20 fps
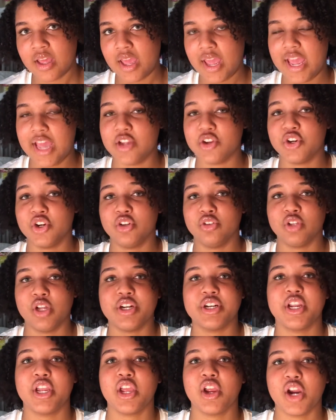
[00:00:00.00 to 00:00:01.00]
and you're
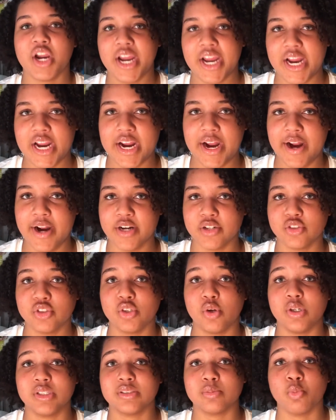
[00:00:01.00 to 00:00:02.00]
learning your hair
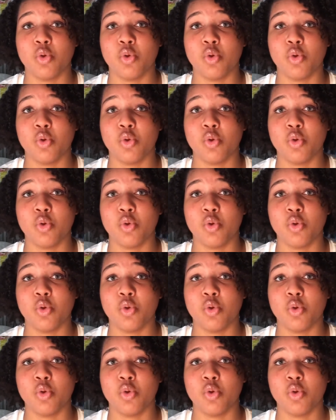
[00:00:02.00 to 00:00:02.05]
so it's